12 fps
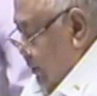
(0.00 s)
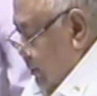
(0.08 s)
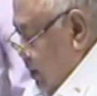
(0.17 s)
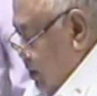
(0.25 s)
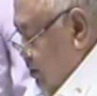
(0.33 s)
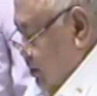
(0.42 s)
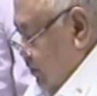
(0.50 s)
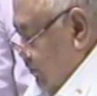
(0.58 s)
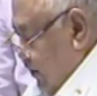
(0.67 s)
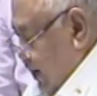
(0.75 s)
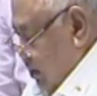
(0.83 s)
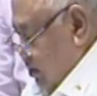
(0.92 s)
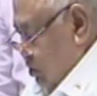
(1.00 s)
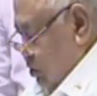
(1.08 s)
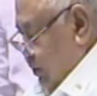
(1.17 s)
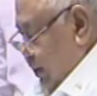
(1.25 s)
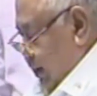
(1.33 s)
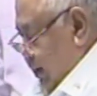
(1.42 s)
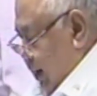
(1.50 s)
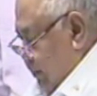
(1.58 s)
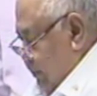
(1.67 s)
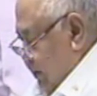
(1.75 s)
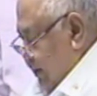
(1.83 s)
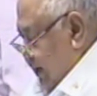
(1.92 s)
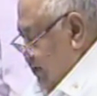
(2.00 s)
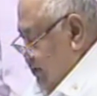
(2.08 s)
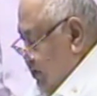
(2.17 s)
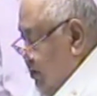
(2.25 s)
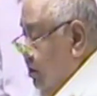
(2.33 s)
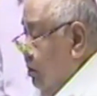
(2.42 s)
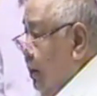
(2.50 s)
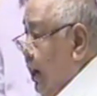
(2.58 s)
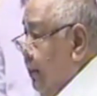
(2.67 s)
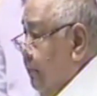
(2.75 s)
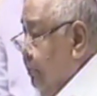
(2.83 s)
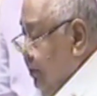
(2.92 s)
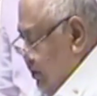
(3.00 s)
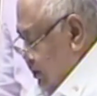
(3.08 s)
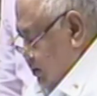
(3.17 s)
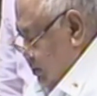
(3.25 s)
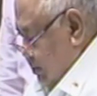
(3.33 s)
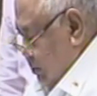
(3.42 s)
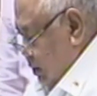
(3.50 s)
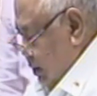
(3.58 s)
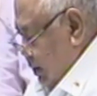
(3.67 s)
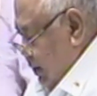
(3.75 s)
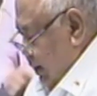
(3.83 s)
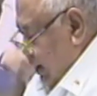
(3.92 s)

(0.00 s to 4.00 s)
because the virus we are up against is so unpredictable